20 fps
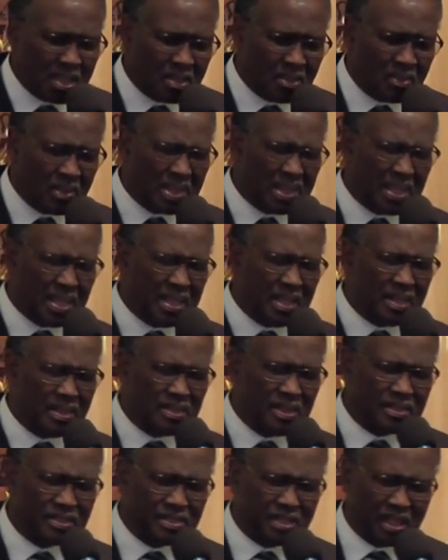We need
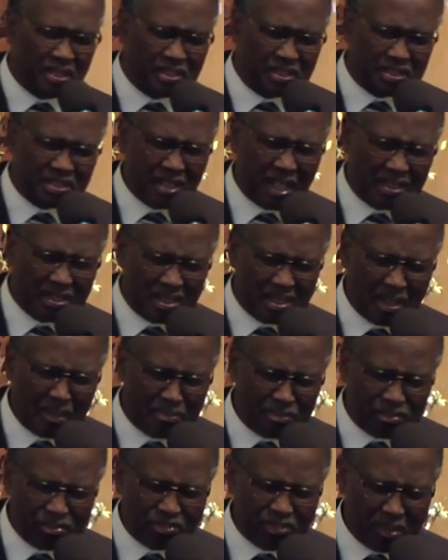the touch that
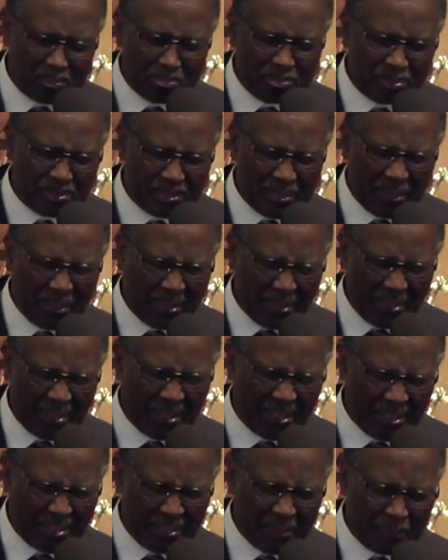comes from
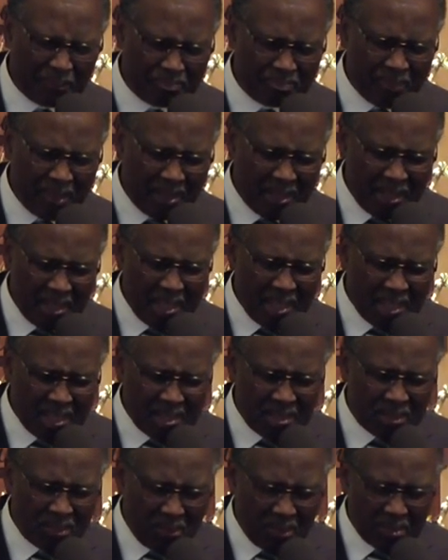God. And
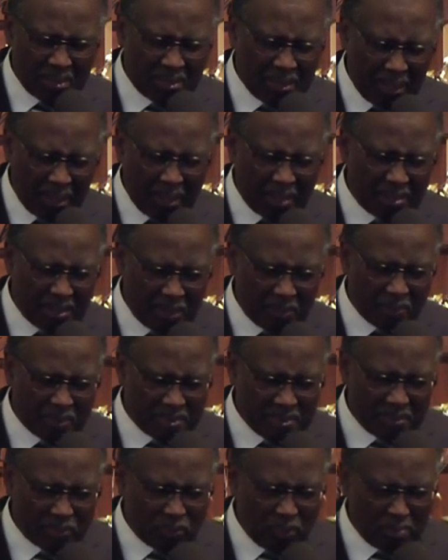Lord God, there
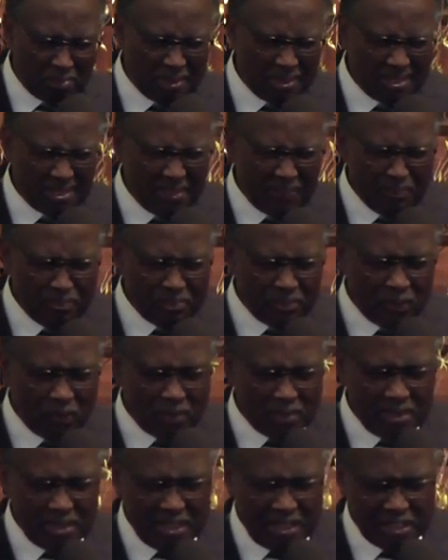was the woman
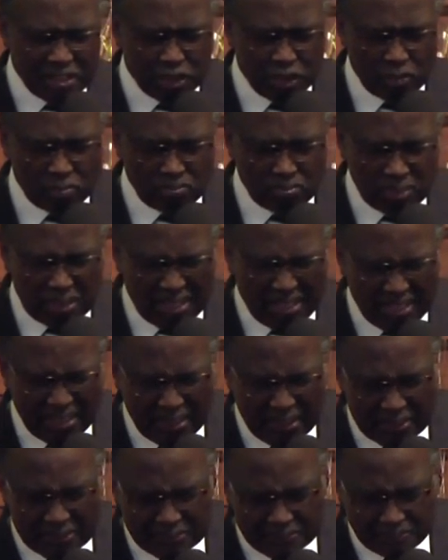with the issue of
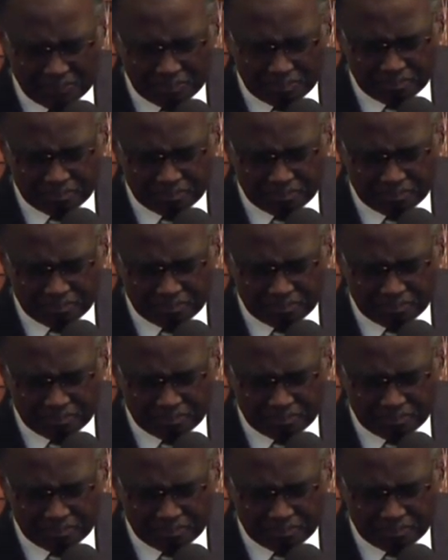blood.